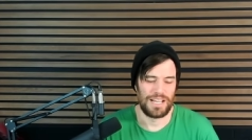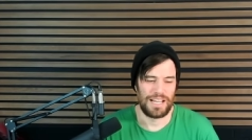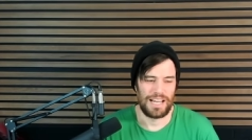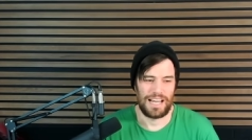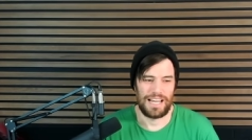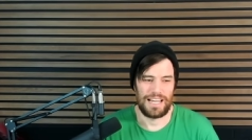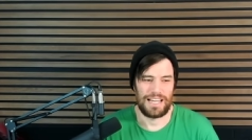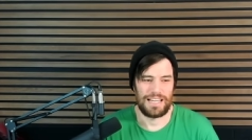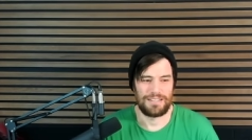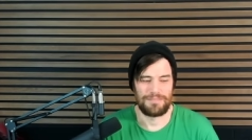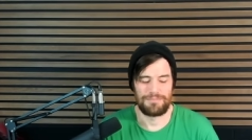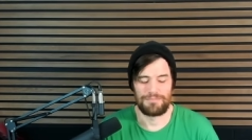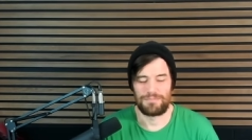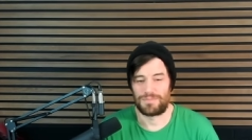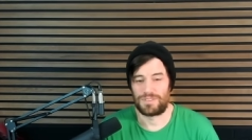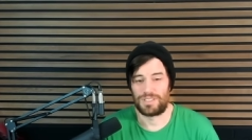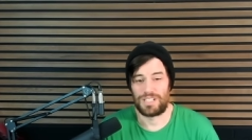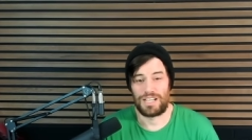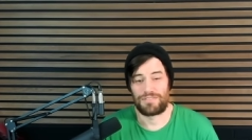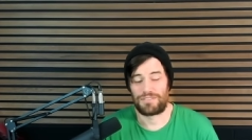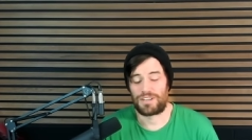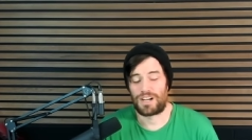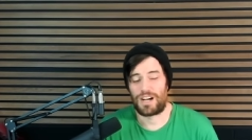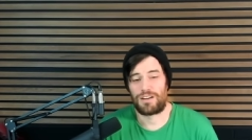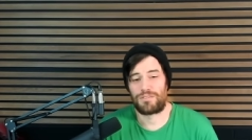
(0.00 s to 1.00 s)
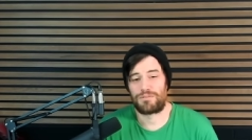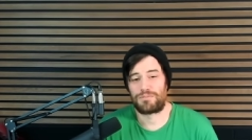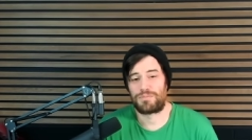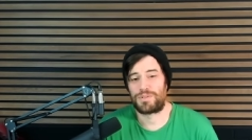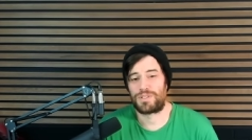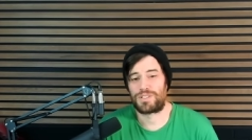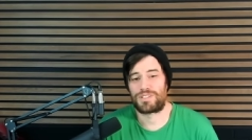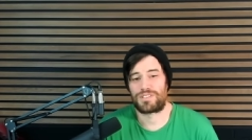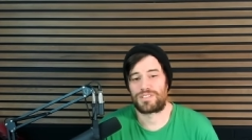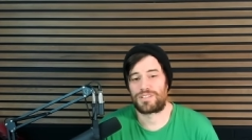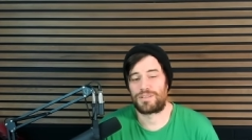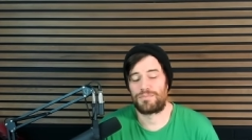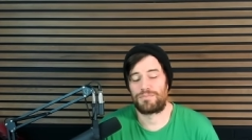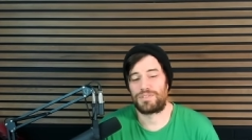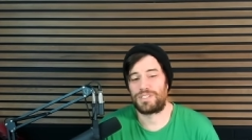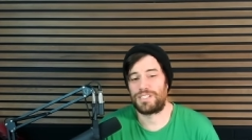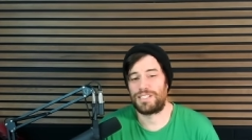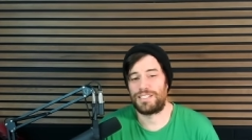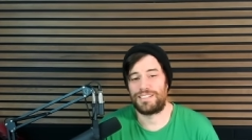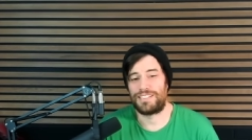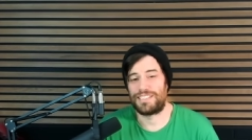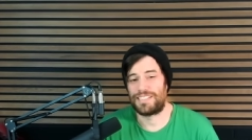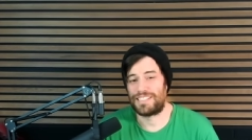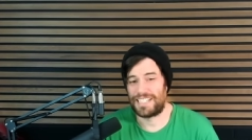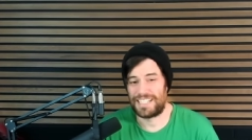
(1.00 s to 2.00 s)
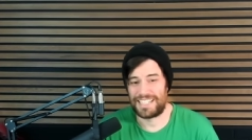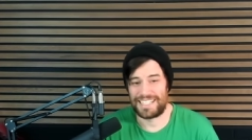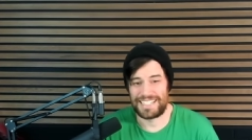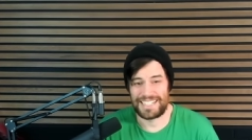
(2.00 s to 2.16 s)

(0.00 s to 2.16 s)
and left comic books completely in